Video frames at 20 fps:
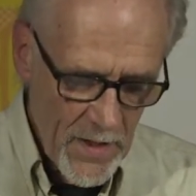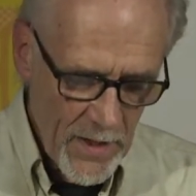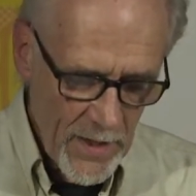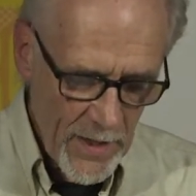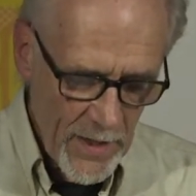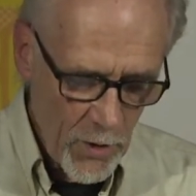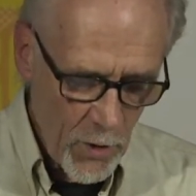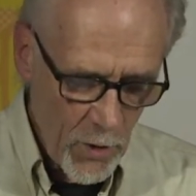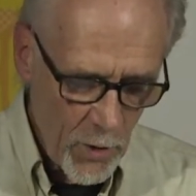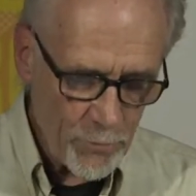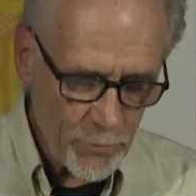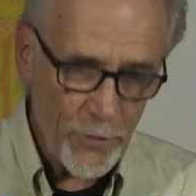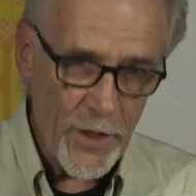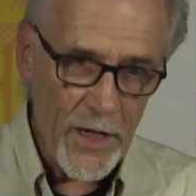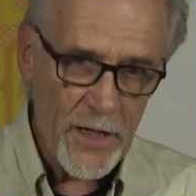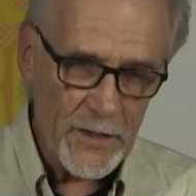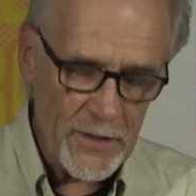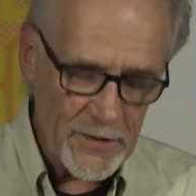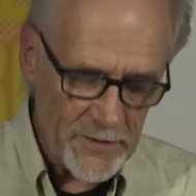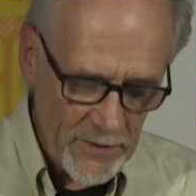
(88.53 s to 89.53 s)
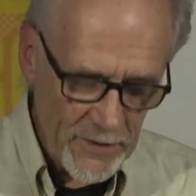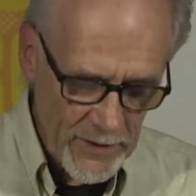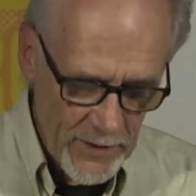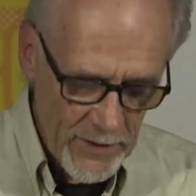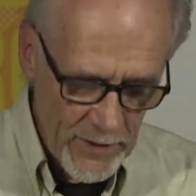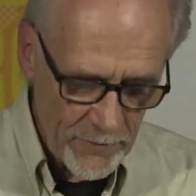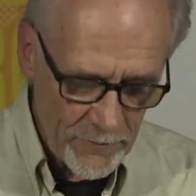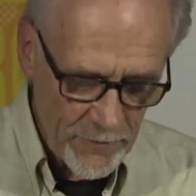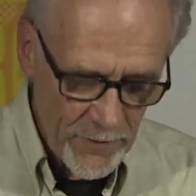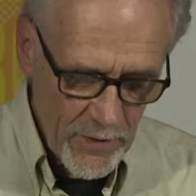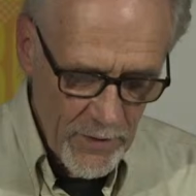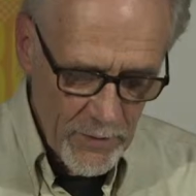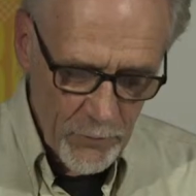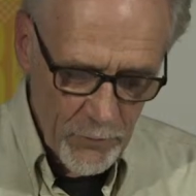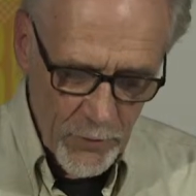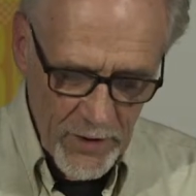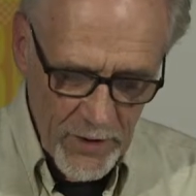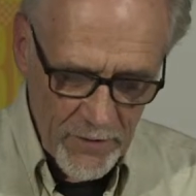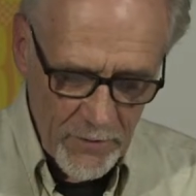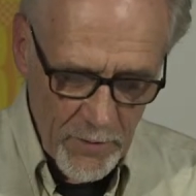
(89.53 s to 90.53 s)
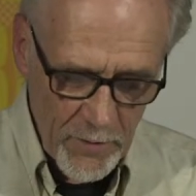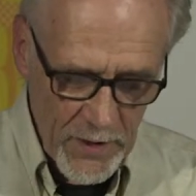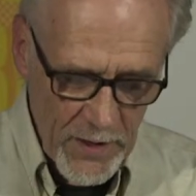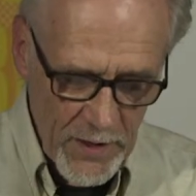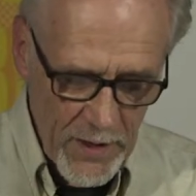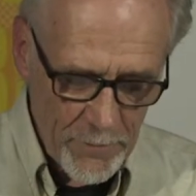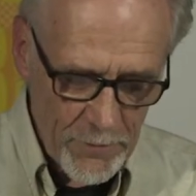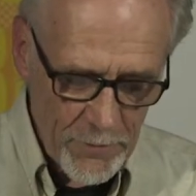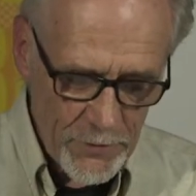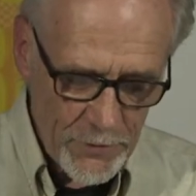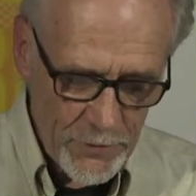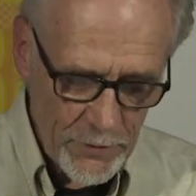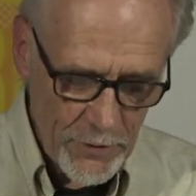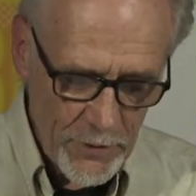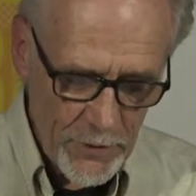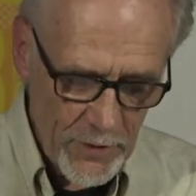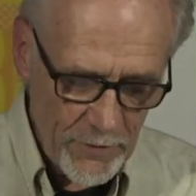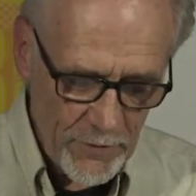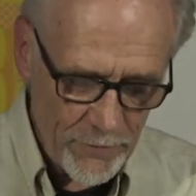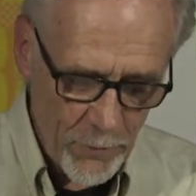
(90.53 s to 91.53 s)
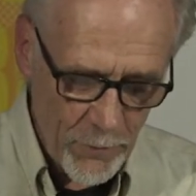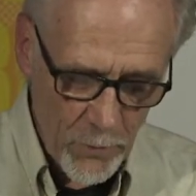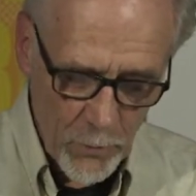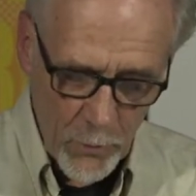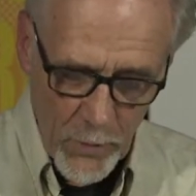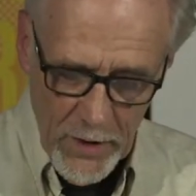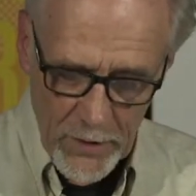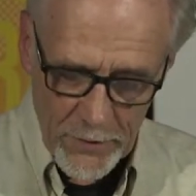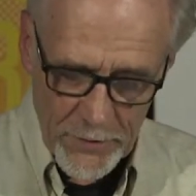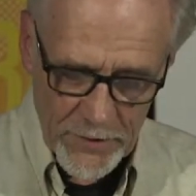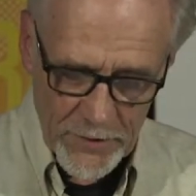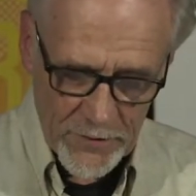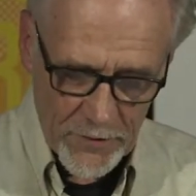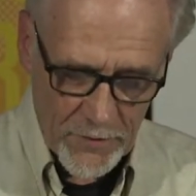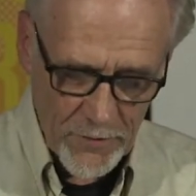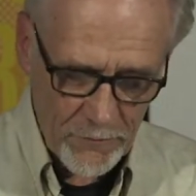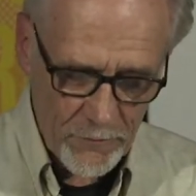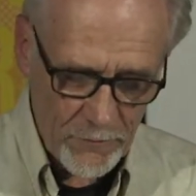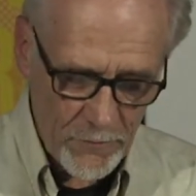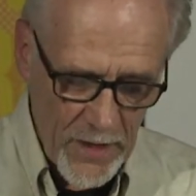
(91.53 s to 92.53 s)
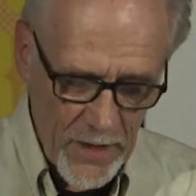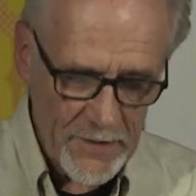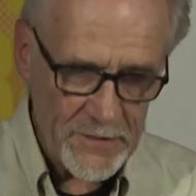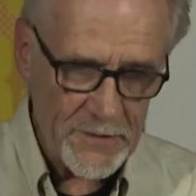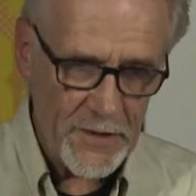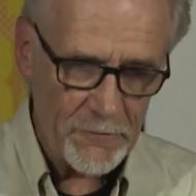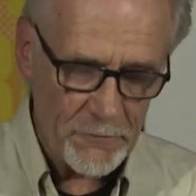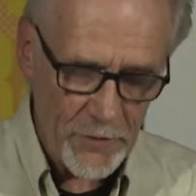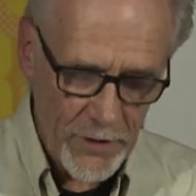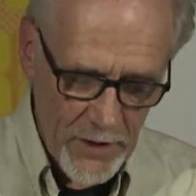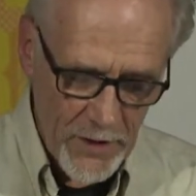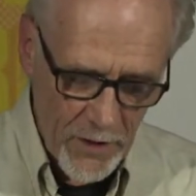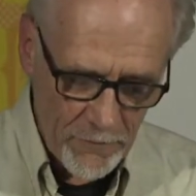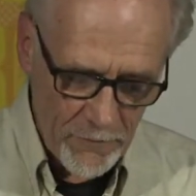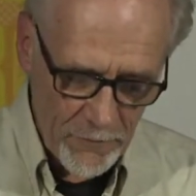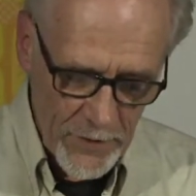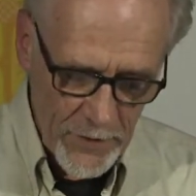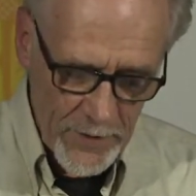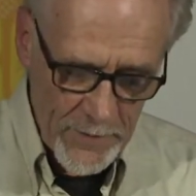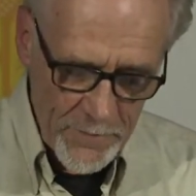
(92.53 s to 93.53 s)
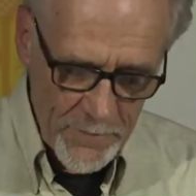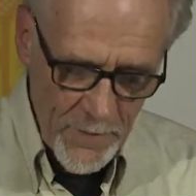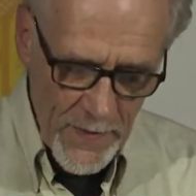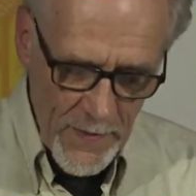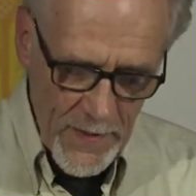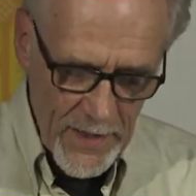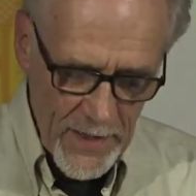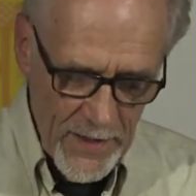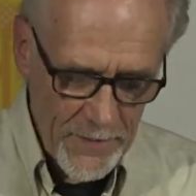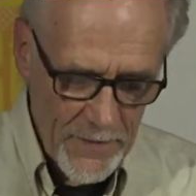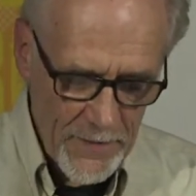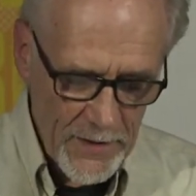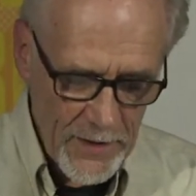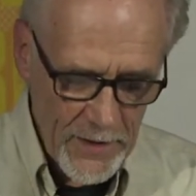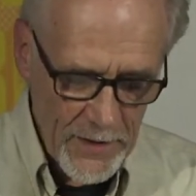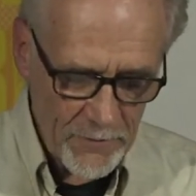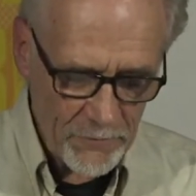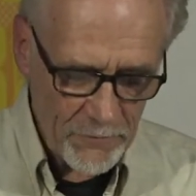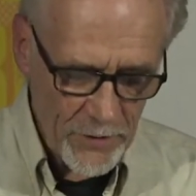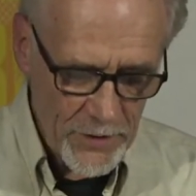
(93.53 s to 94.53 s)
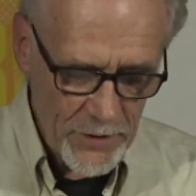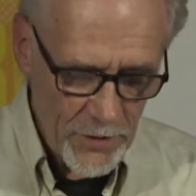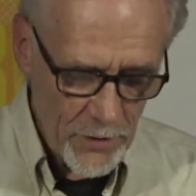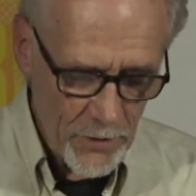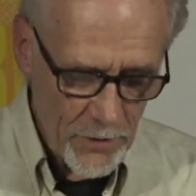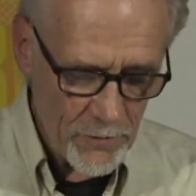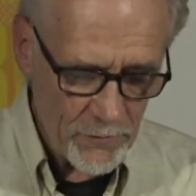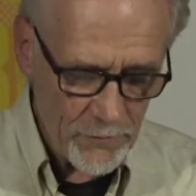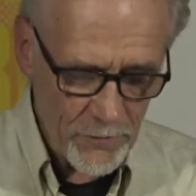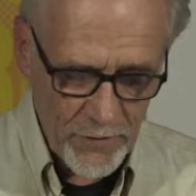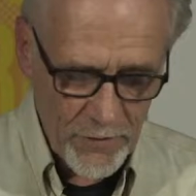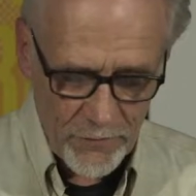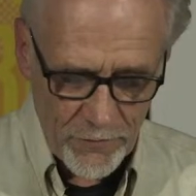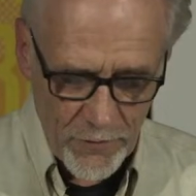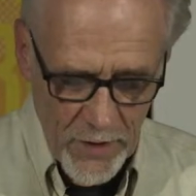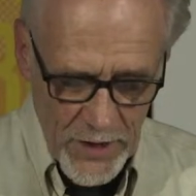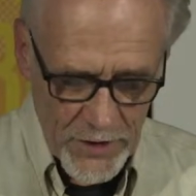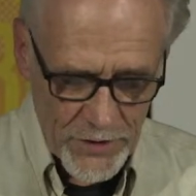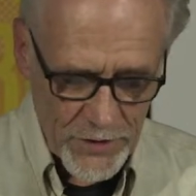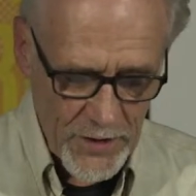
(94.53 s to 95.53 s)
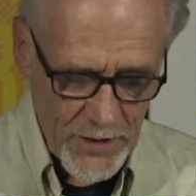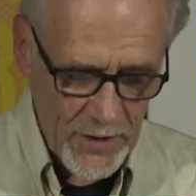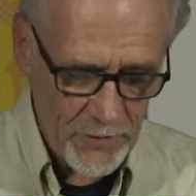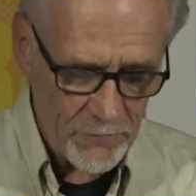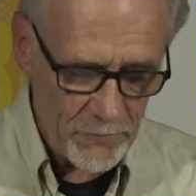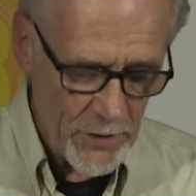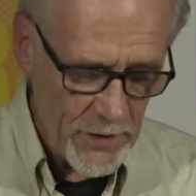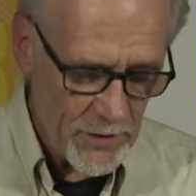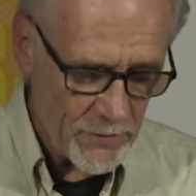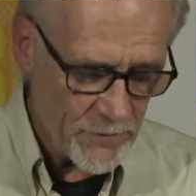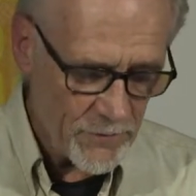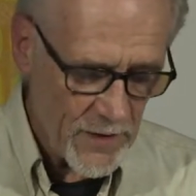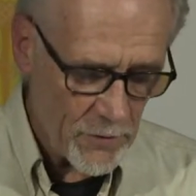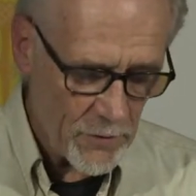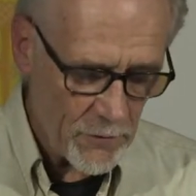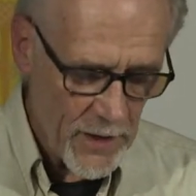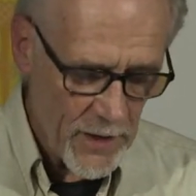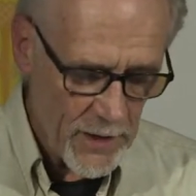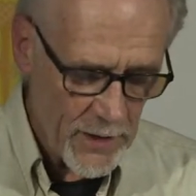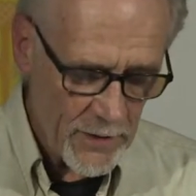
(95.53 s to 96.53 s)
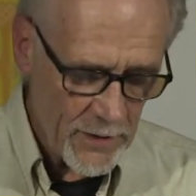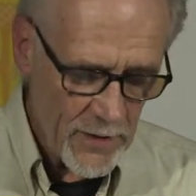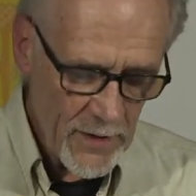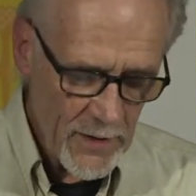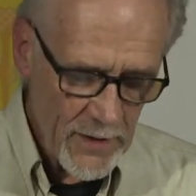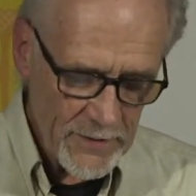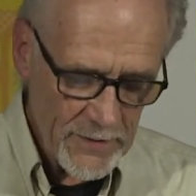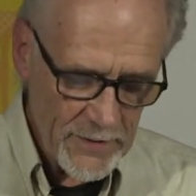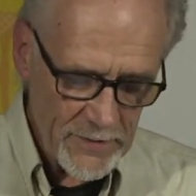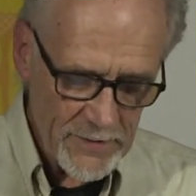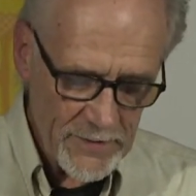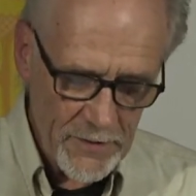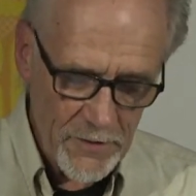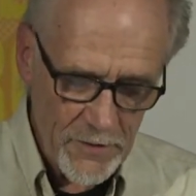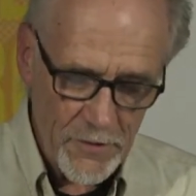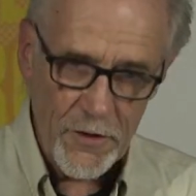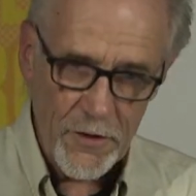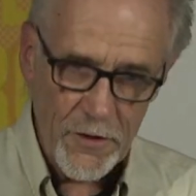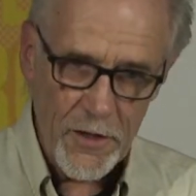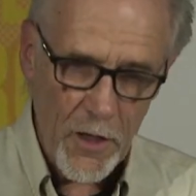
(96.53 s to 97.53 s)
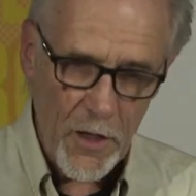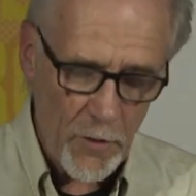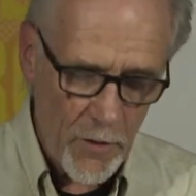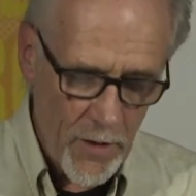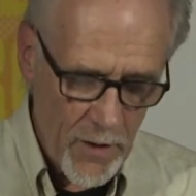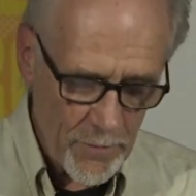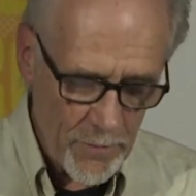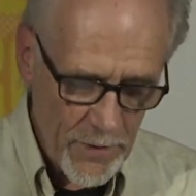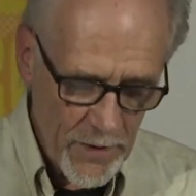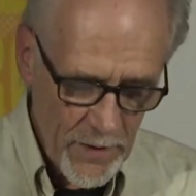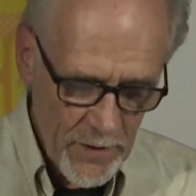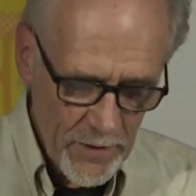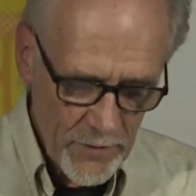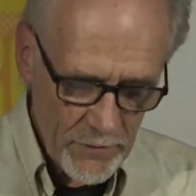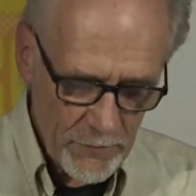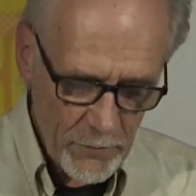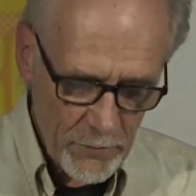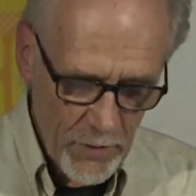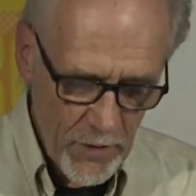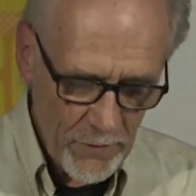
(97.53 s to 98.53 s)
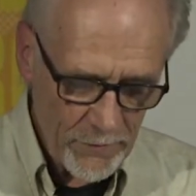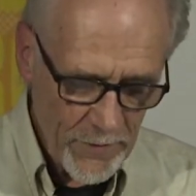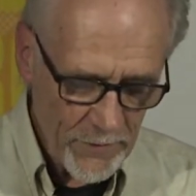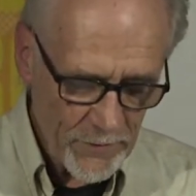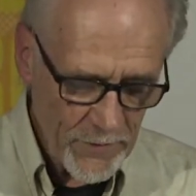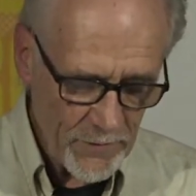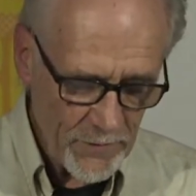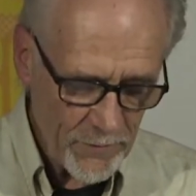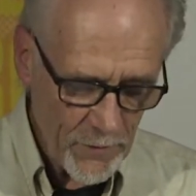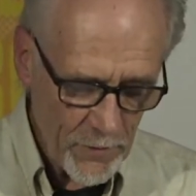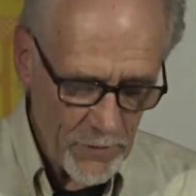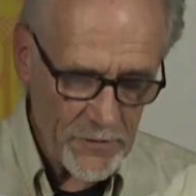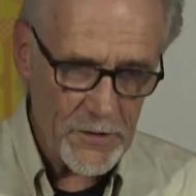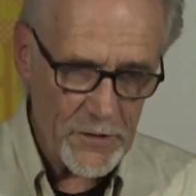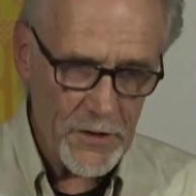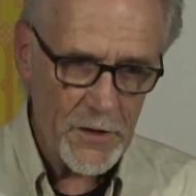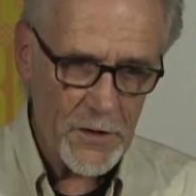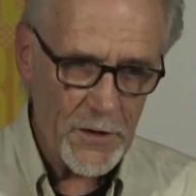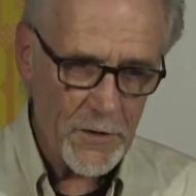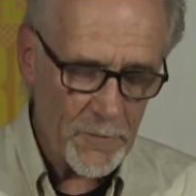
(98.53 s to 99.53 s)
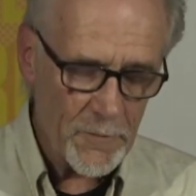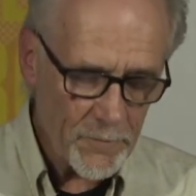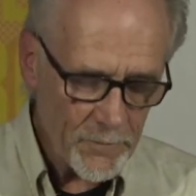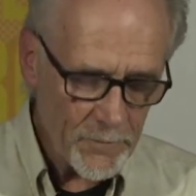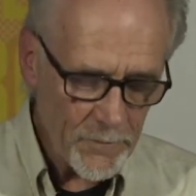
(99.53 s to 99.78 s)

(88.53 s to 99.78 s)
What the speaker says: I hope Brandon's leave will give him an opportunity for well-deserved rest and recovery, and that he can return refreshed and reinvigorated to steer the co-op through our 51st year.